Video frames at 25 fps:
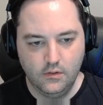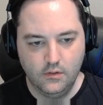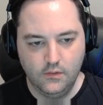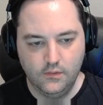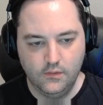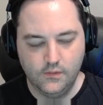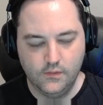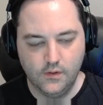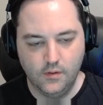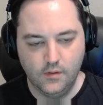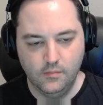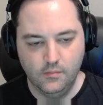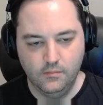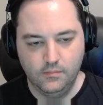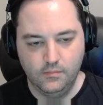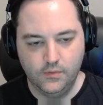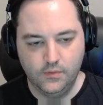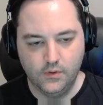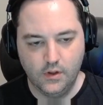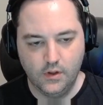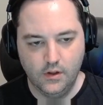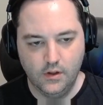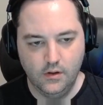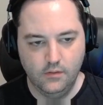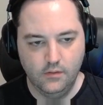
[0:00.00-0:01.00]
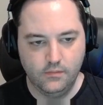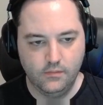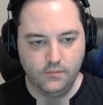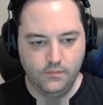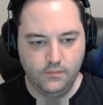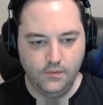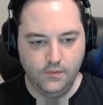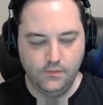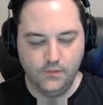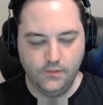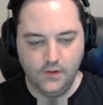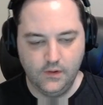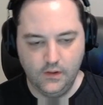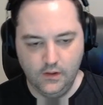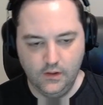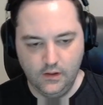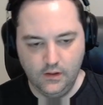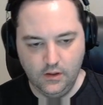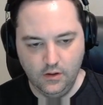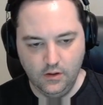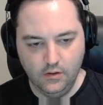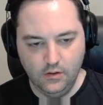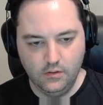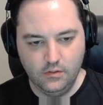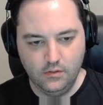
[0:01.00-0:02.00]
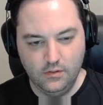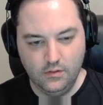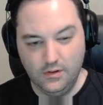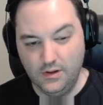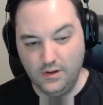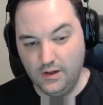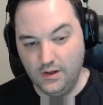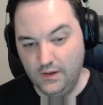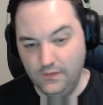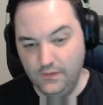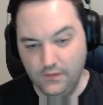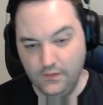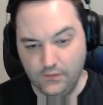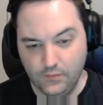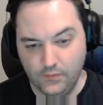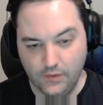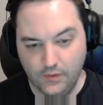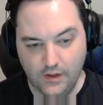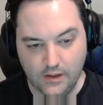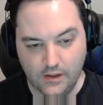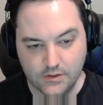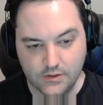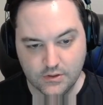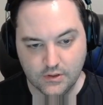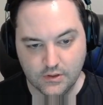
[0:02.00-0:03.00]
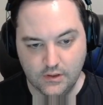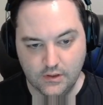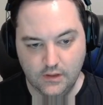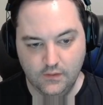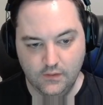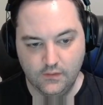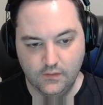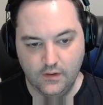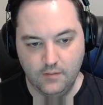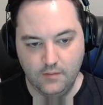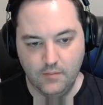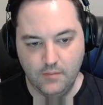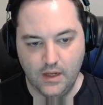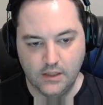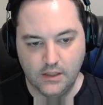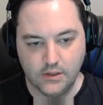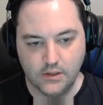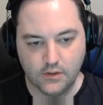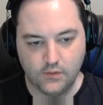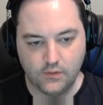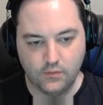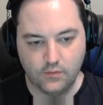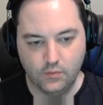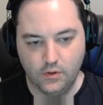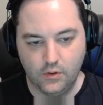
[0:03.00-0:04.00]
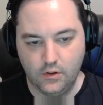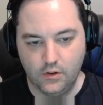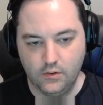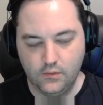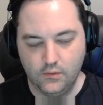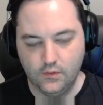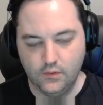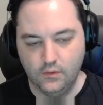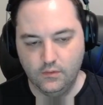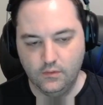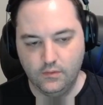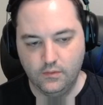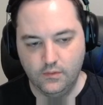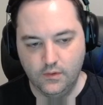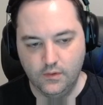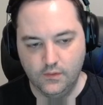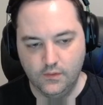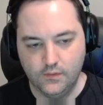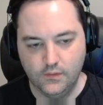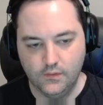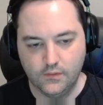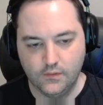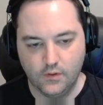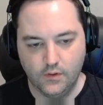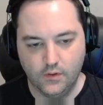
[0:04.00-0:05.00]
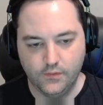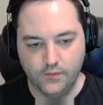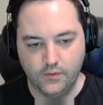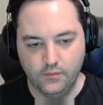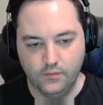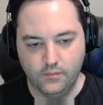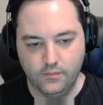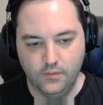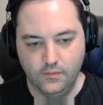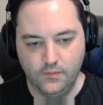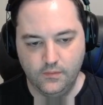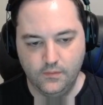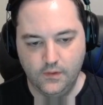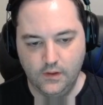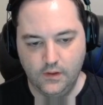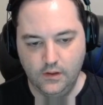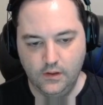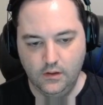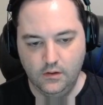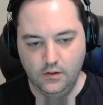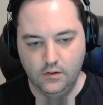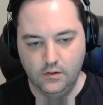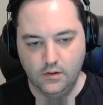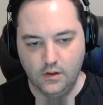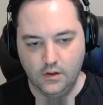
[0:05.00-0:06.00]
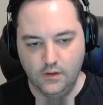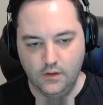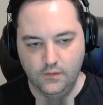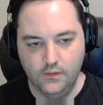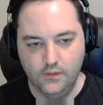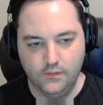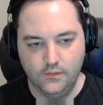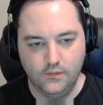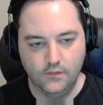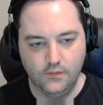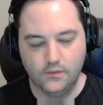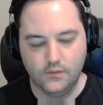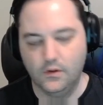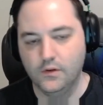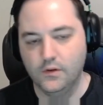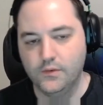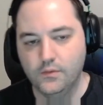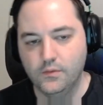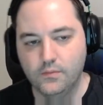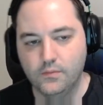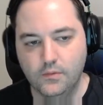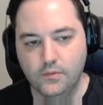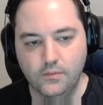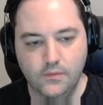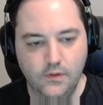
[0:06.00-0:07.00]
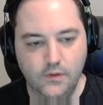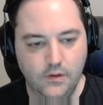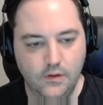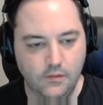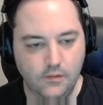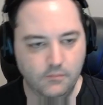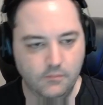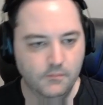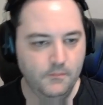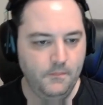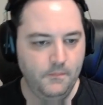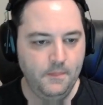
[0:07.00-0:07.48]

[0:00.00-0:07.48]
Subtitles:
sums of 15 here. And this one actually is a magic square. So this is also 15, and this is also 15.